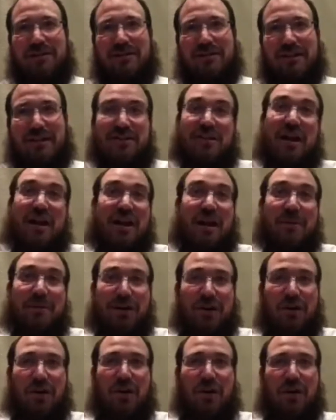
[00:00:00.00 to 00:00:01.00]
It's not common
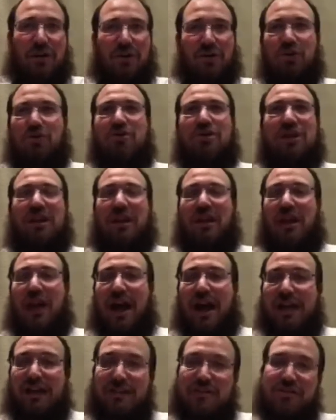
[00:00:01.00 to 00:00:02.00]
at all. Usually a
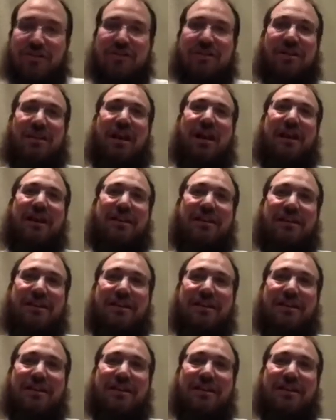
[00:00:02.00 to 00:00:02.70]
line is just a line,